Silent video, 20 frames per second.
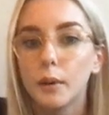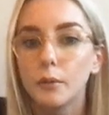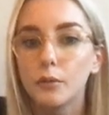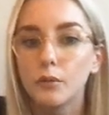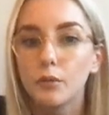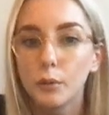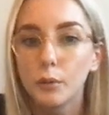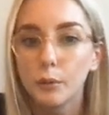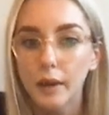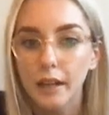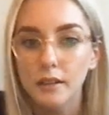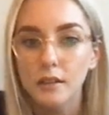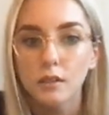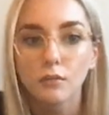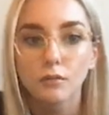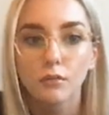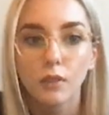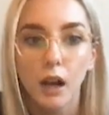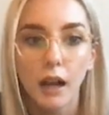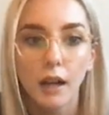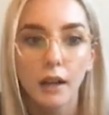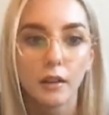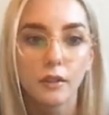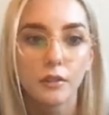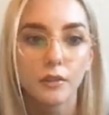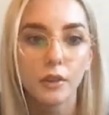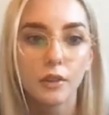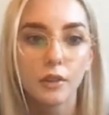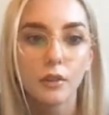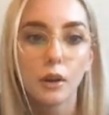remains a writer
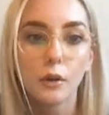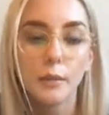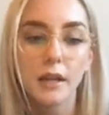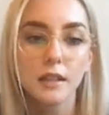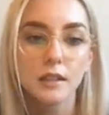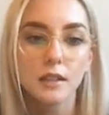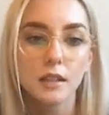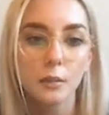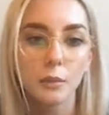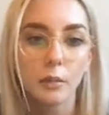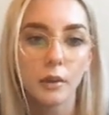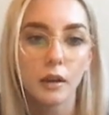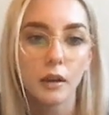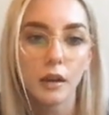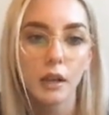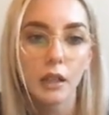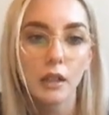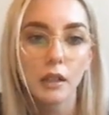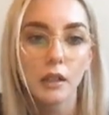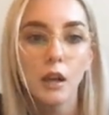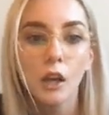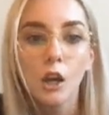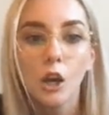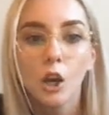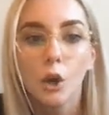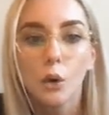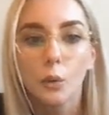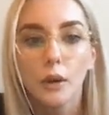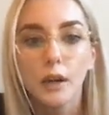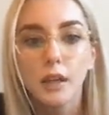for the Romantic period,
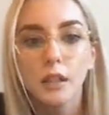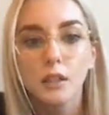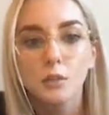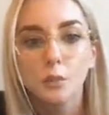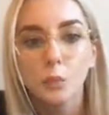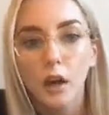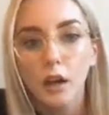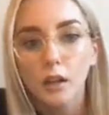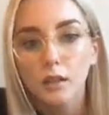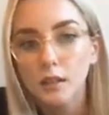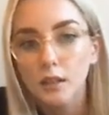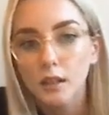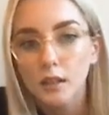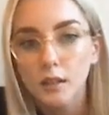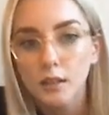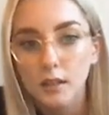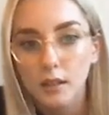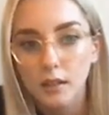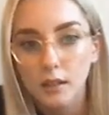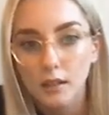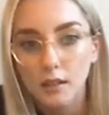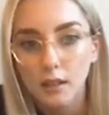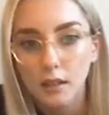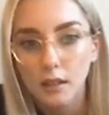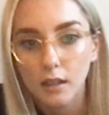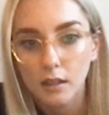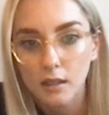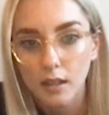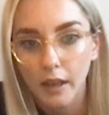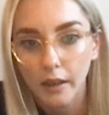where his works are considered to
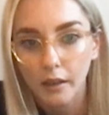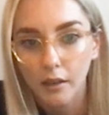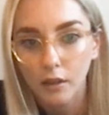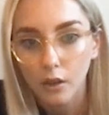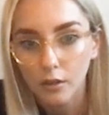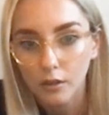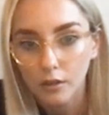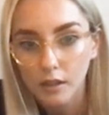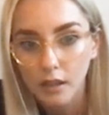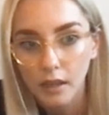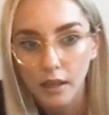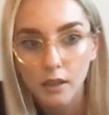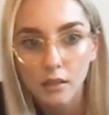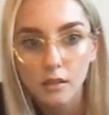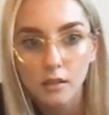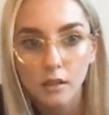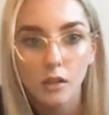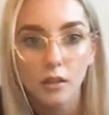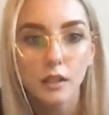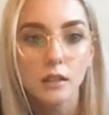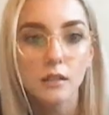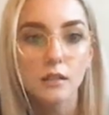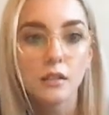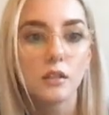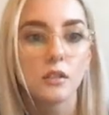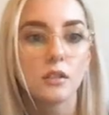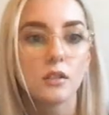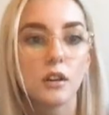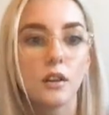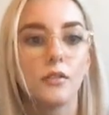contain context on his
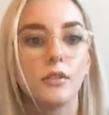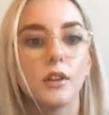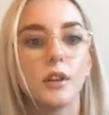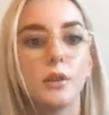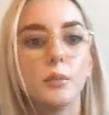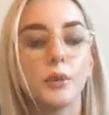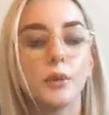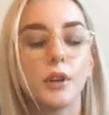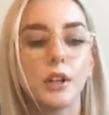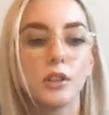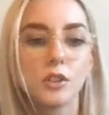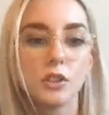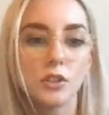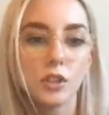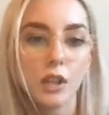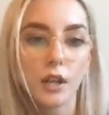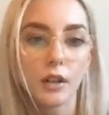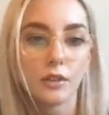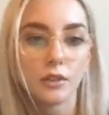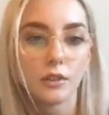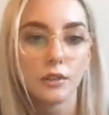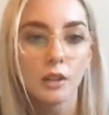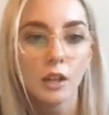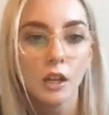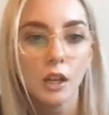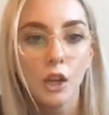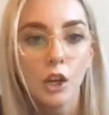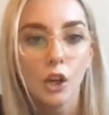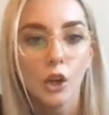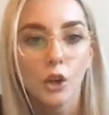concern for the British in general.
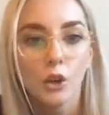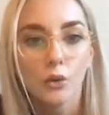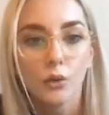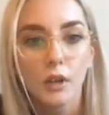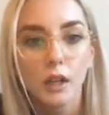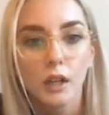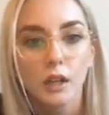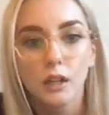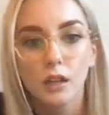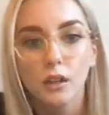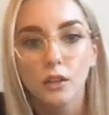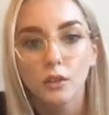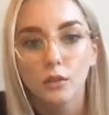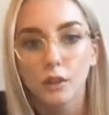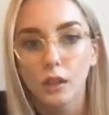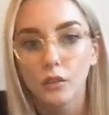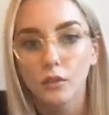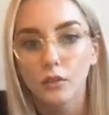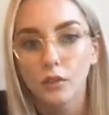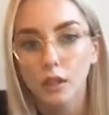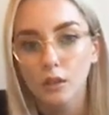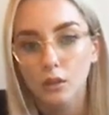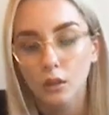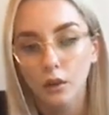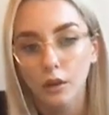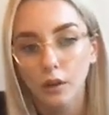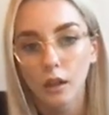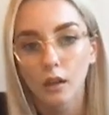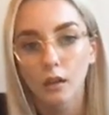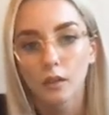Written in the reign of
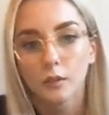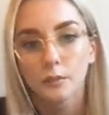Victoria,